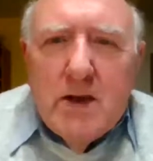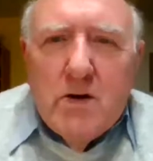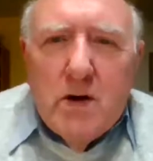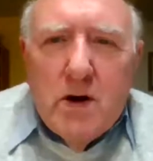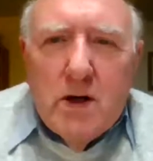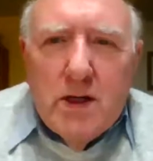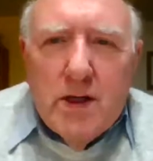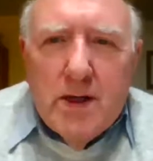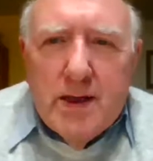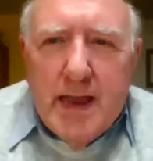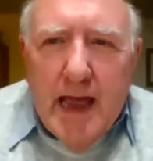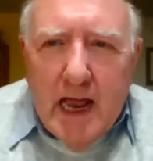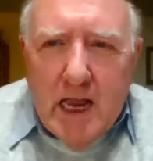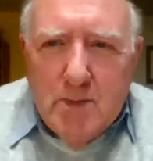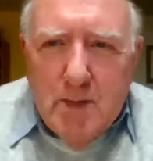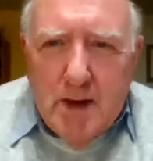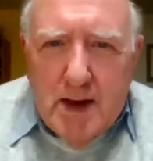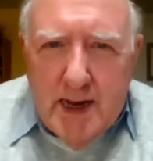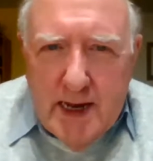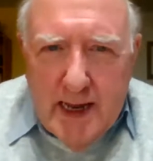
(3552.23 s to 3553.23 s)
you all that
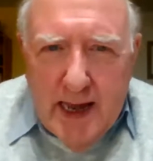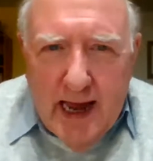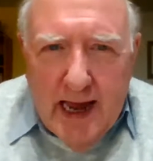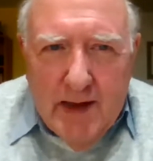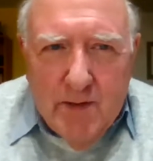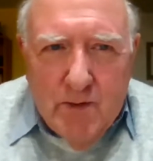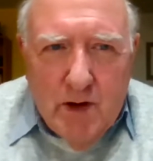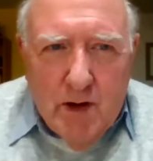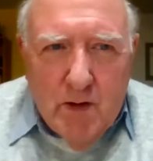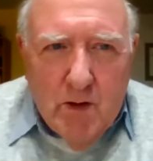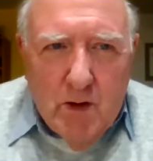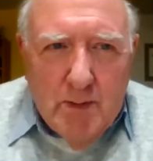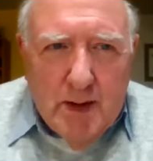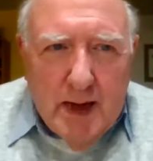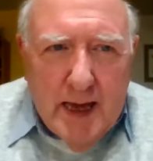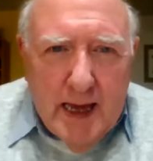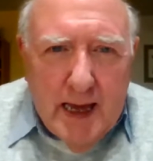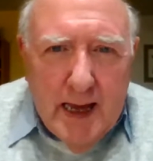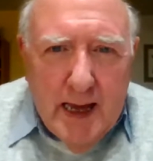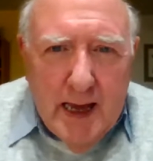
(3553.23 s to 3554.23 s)
next Monday night we will
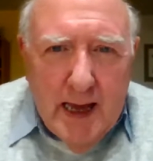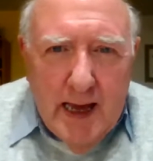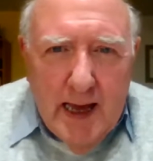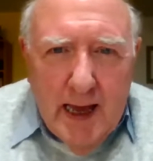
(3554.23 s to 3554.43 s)
be